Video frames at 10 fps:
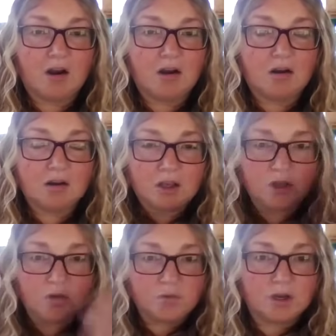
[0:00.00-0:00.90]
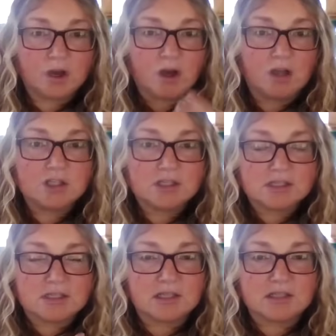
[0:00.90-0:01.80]
our human
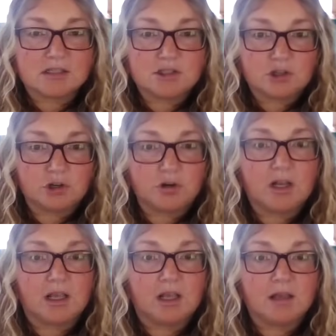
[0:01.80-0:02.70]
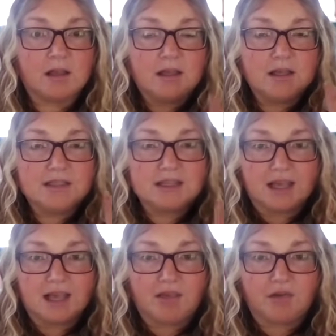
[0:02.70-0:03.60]
consciousness journey
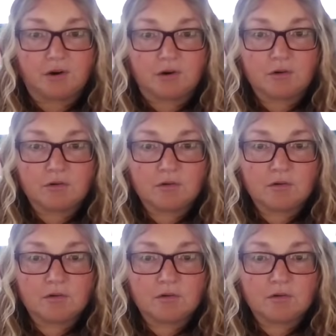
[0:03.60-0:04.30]
together,